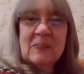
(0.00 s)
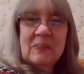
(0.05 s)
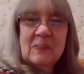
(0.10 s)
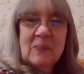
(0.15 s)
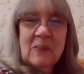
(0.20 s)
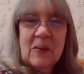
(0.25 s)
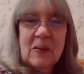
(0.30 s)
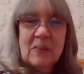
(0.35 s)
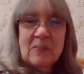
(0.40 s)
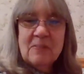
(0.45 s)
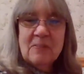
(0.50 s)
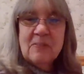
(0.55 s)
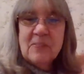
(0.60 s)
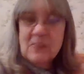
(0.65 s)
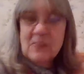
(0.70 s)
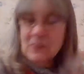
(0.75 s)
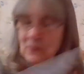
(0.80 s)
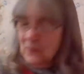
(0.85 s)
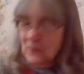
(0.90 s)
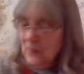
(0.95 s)
woof,
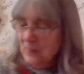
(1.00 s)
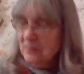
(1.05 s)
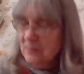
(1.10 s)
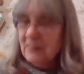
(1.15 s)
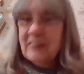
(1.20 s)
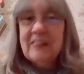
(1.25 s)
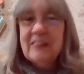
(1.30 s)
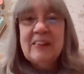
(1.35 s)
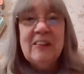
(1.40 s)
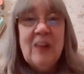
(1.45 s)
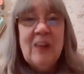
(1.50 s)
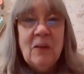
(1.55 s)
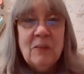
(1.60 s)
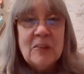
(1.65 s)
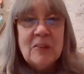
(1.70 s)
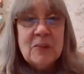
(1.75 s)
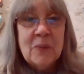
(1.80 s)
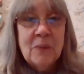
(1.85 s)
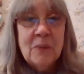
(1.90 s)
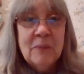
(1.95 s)
woof. Do you know
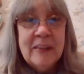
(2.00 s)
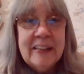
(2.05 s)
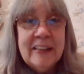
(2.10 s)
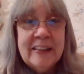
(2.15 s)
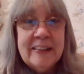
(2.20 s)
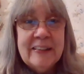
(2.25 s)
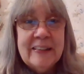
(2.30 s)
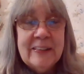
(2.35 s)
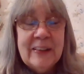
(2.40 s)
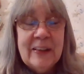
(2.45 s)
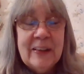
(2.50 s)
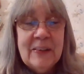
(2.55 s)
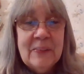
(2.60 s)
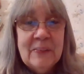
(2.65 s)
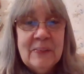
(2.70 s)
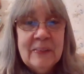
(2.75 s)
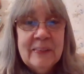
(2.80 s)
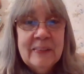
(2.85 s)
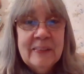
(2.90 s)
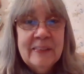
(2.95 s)
which one we didn't do?